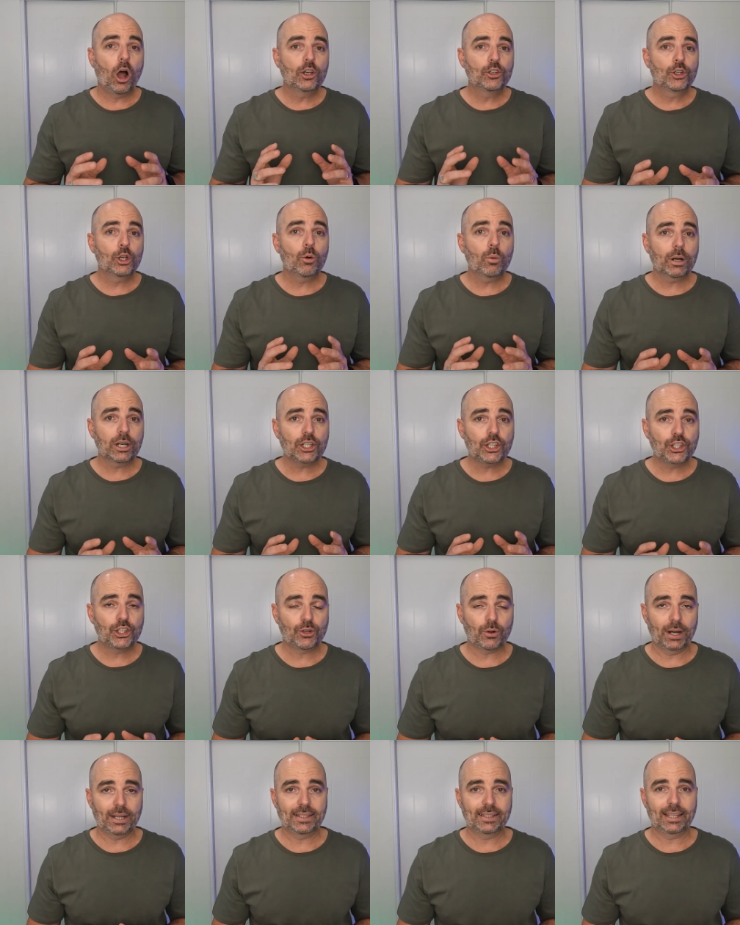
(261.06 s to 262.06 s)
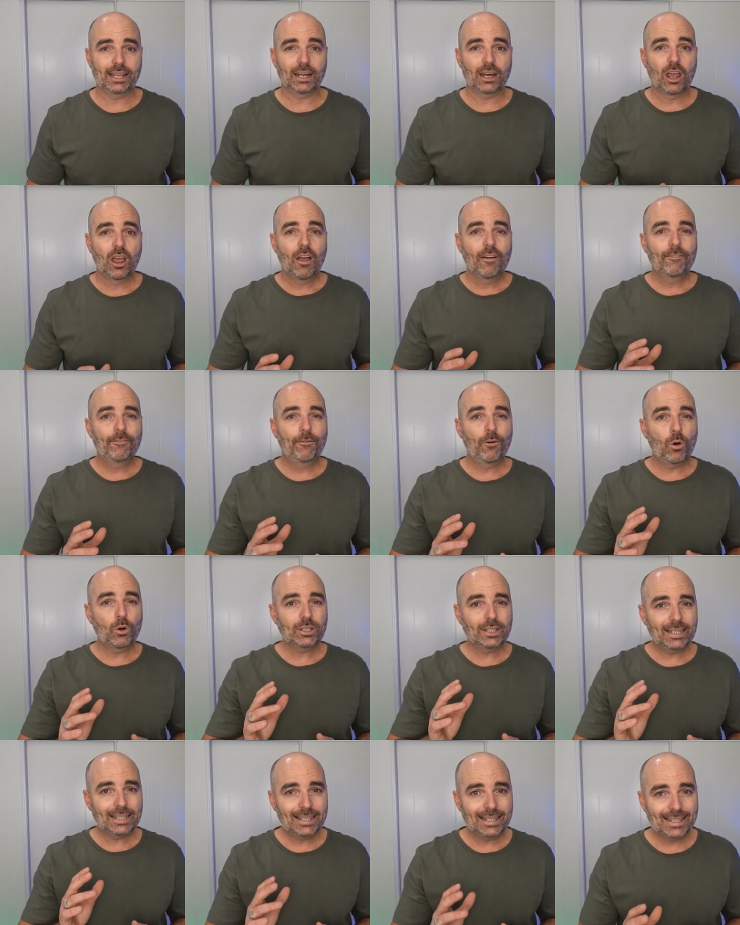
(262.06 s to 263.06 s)
I do want to stress that
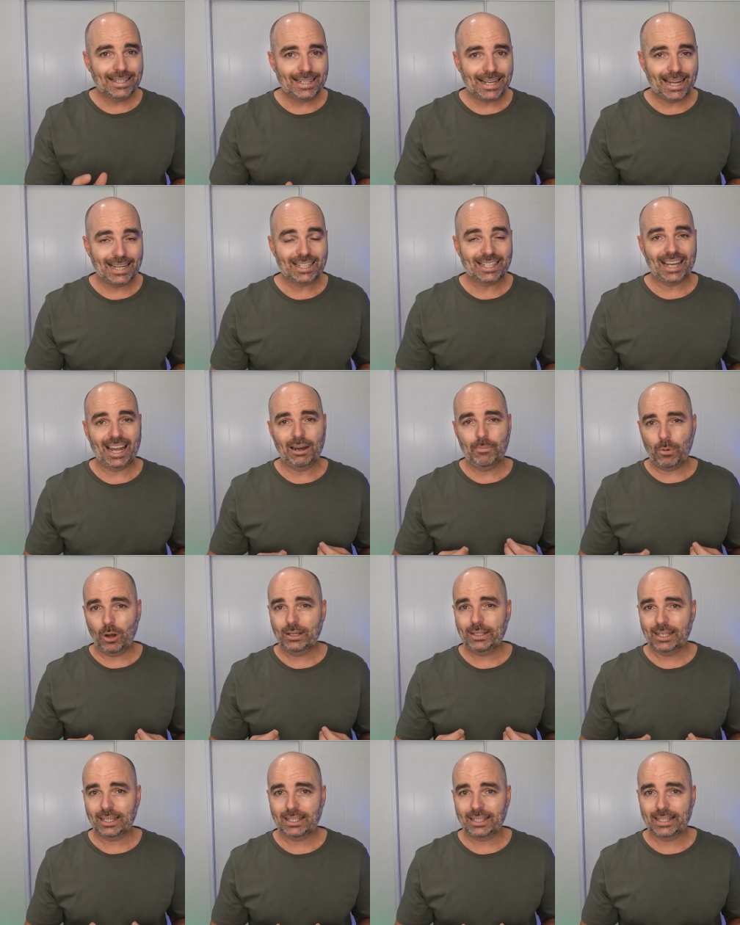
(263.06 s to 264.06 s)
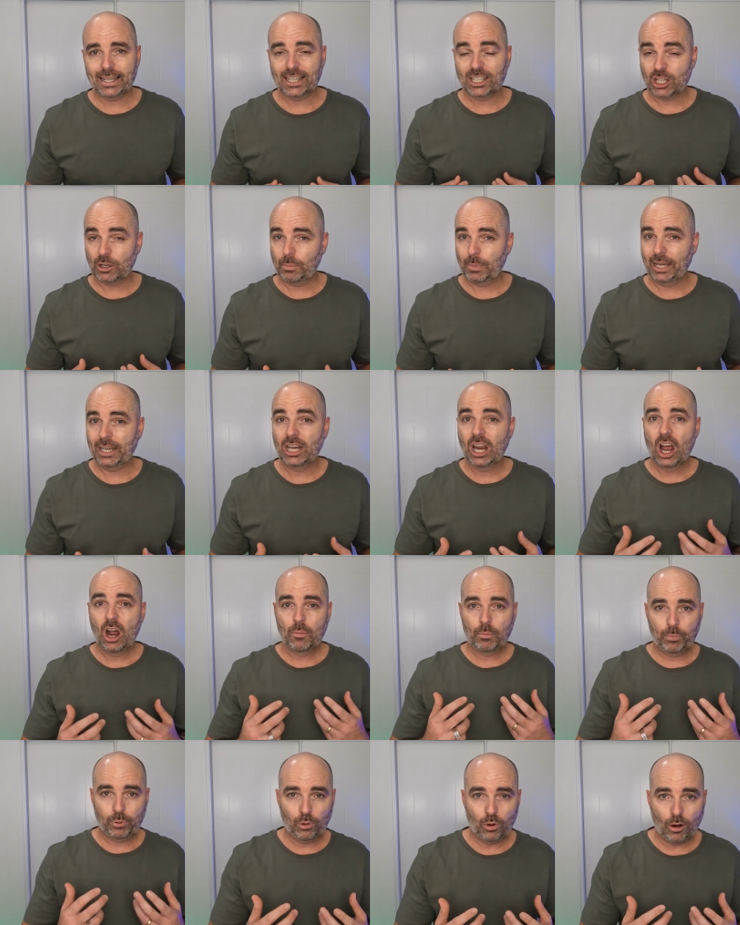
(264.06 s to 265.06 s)
for success, and by success I mean
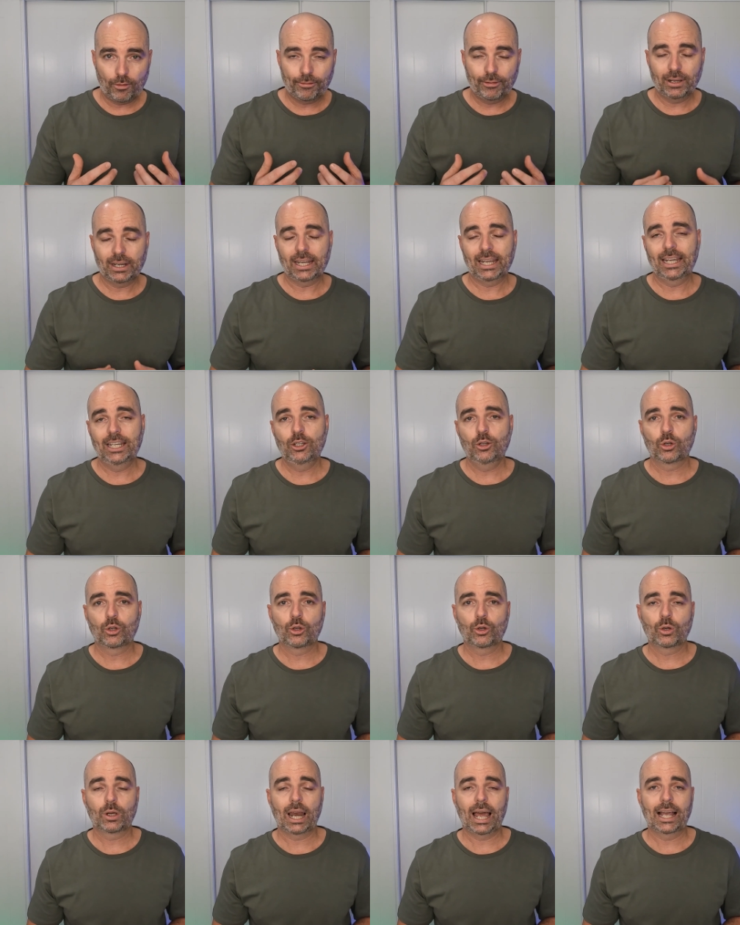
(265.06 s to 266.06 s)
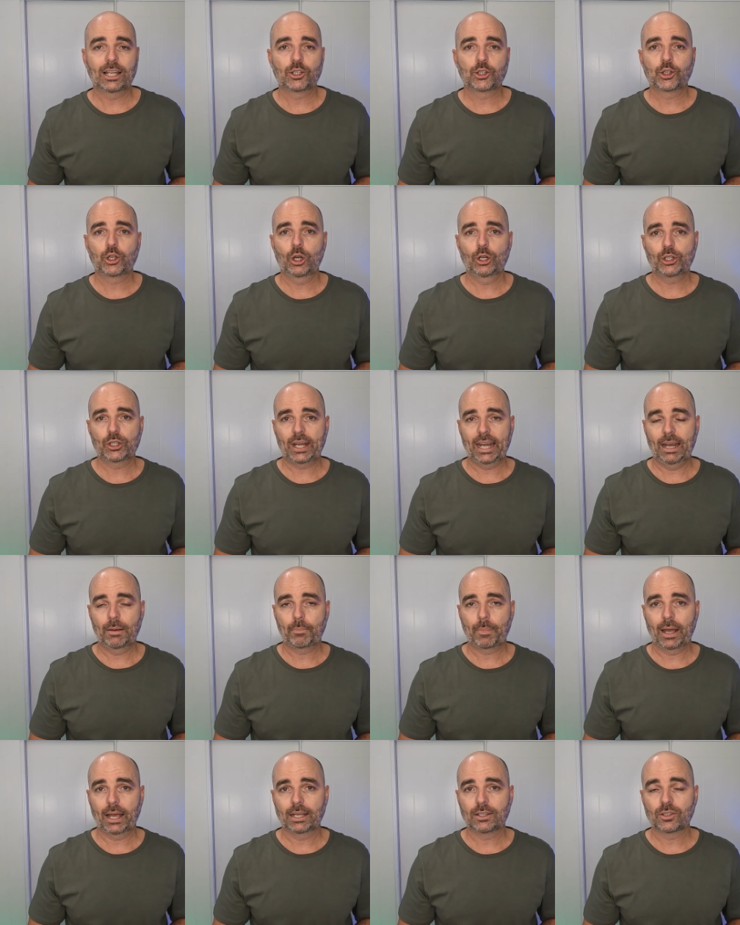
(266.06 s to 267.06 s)
profit in your Google Ads search
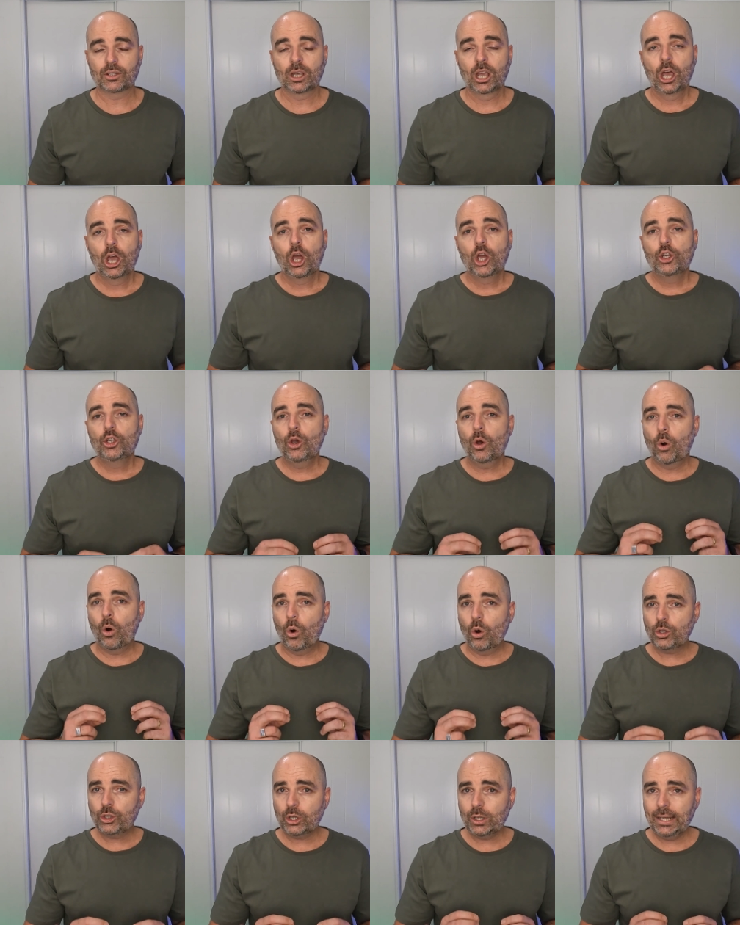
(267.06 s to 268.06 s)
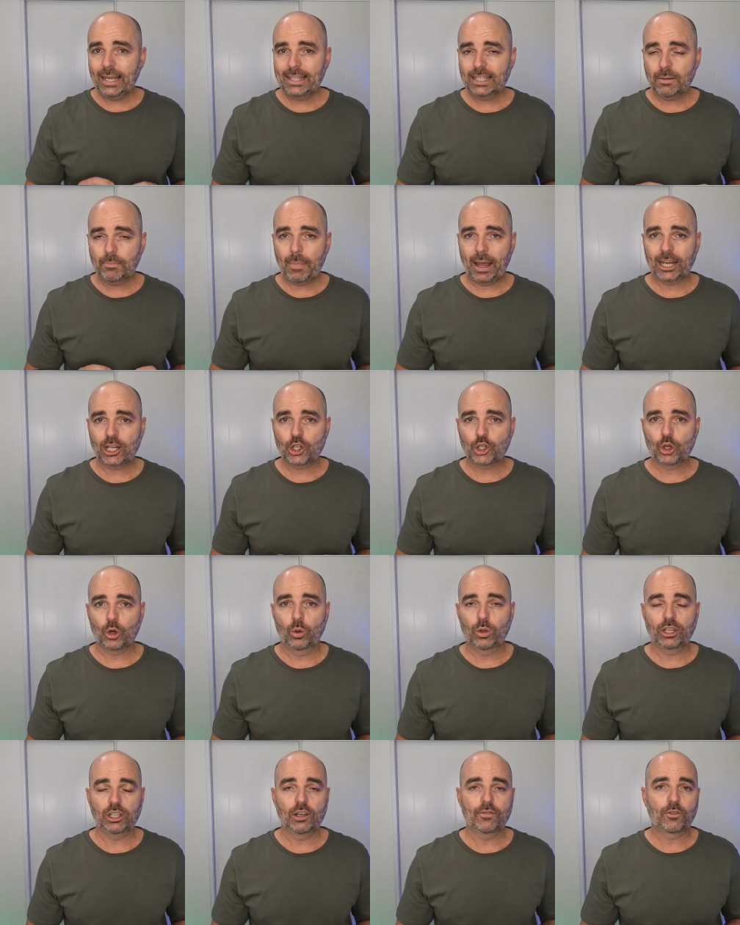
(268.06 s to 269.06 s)
campaigns, you also need to make
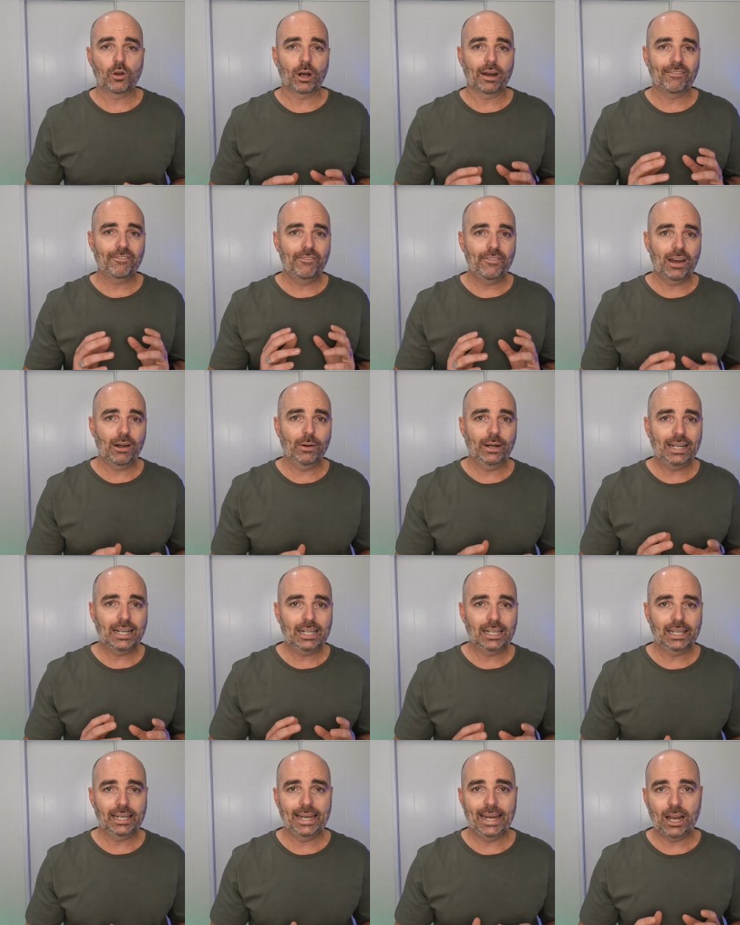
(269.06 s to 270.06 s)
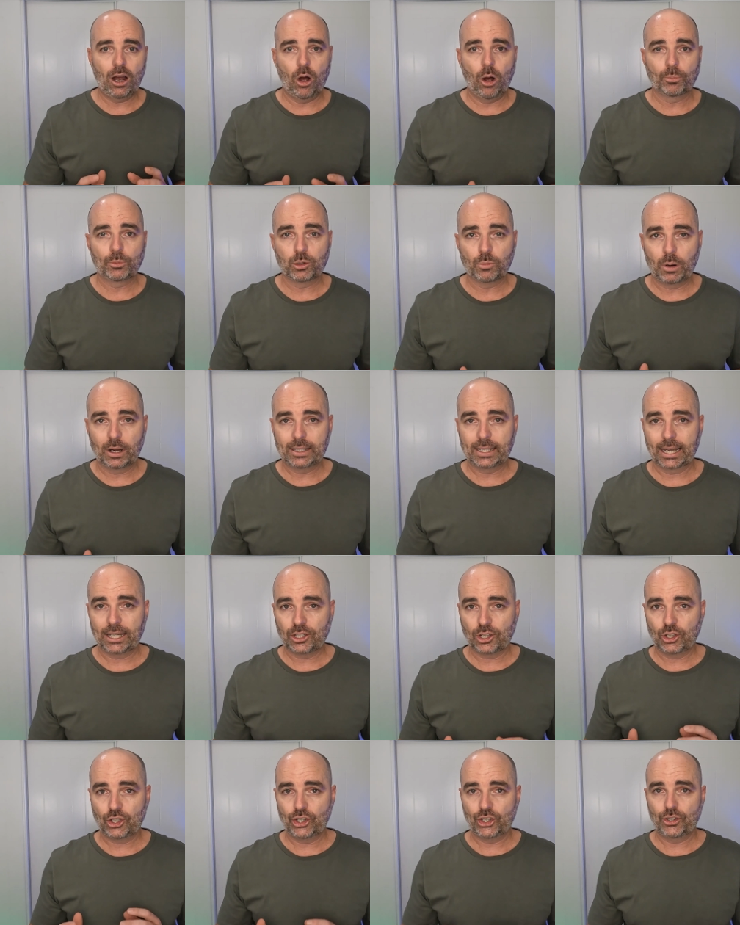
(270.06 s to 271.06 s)
sure that you've got a very clear
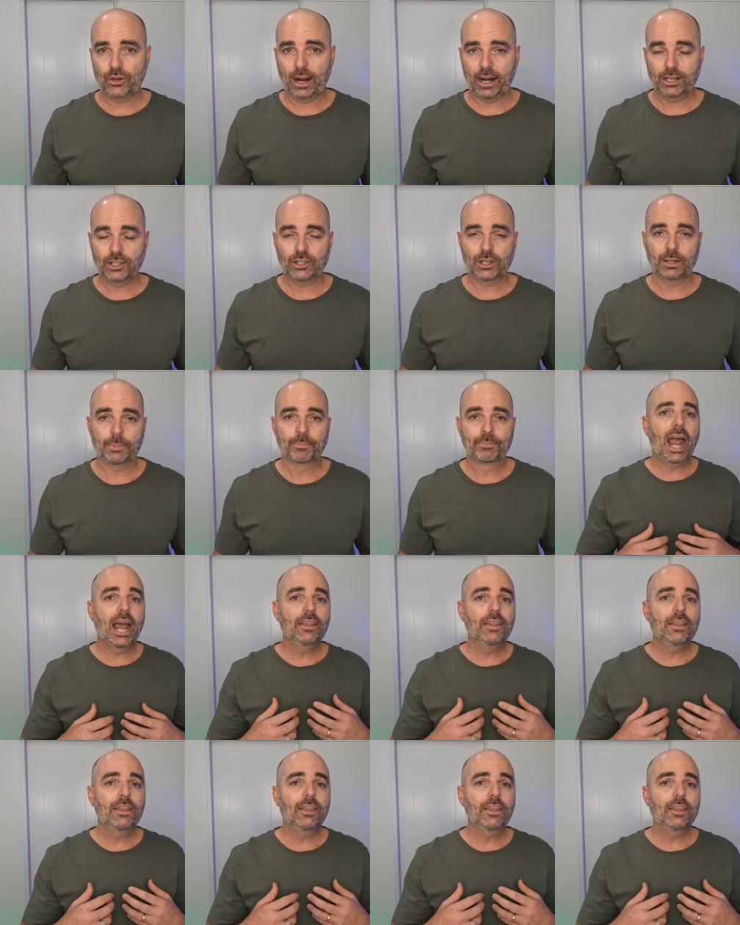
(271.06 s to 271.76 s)
optimization strategy.